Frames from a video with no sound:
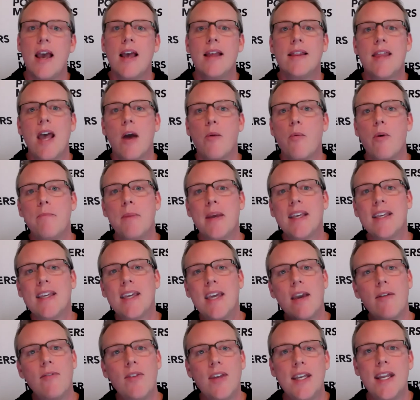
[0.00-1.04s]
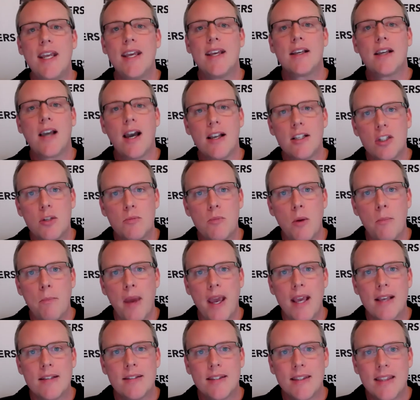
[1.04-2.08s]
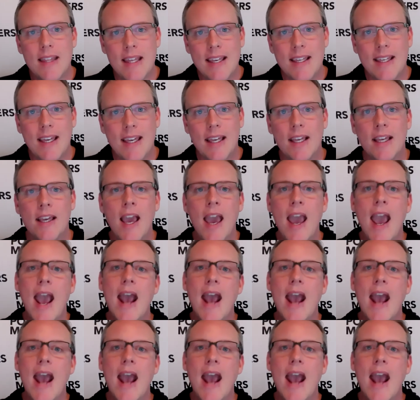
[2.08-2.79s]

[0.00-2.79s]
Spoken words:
that we've been given in customer-based thinking